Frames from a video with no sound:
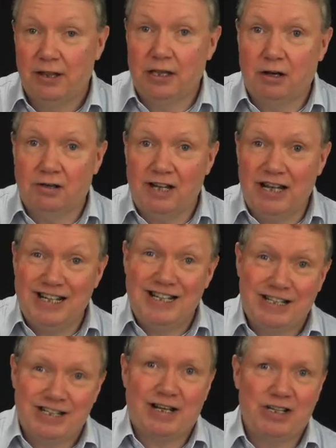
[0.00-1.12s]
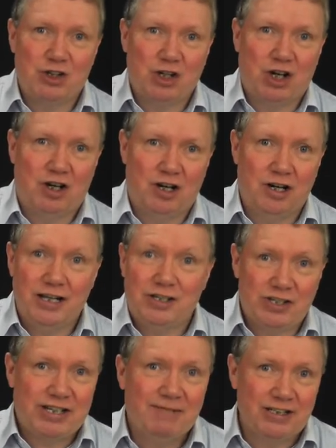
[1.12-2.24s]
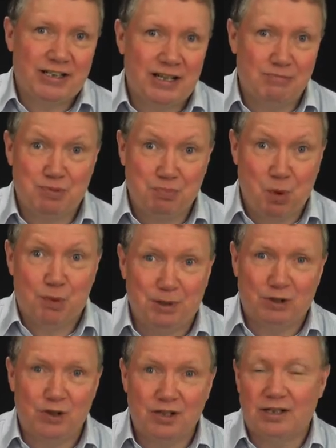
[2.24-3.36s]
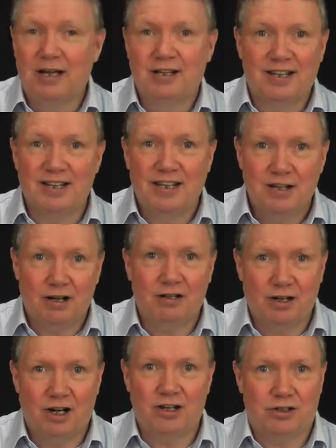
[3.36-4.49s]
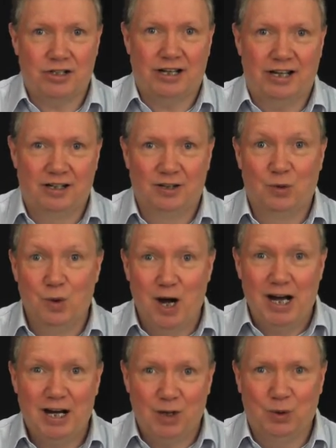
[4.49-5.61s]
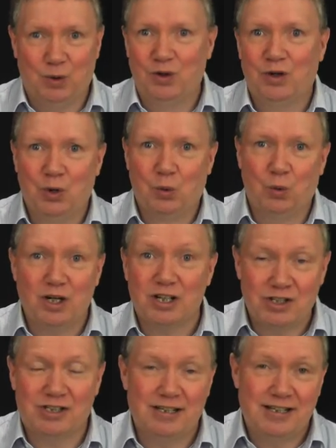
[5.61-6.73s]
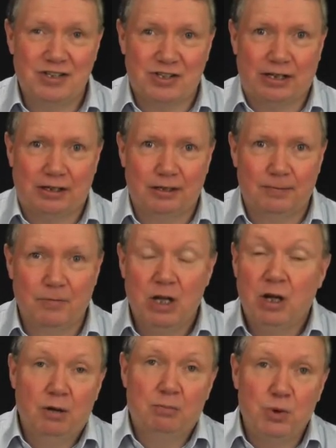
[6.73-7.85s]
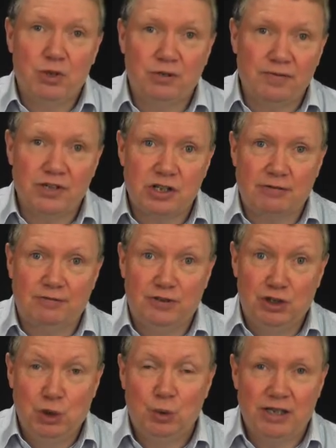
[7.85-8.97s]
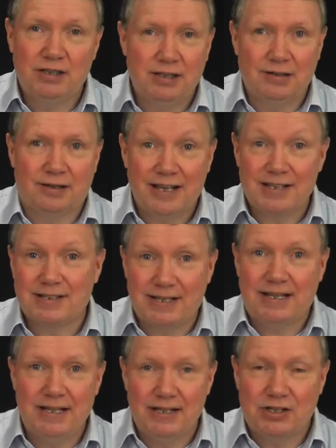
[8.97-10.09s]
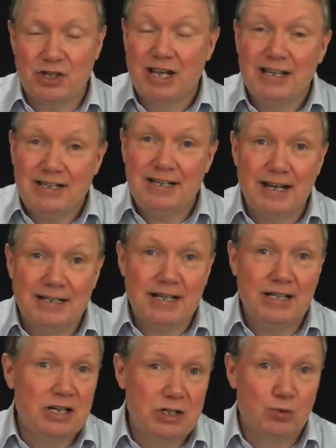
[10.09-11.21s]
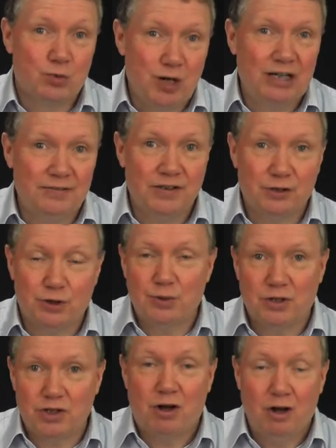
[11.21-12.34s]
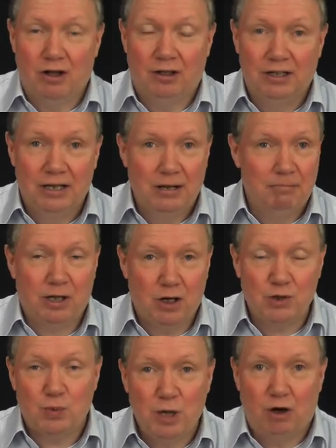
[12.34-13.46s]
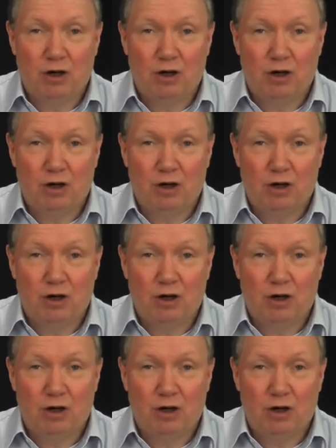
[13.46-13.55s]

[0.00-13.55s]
The air inside your car is 7 times more polluted than the air outside. Wow, what a statistic. Most of us have no idea that's the case, yet it is relevant to us all because we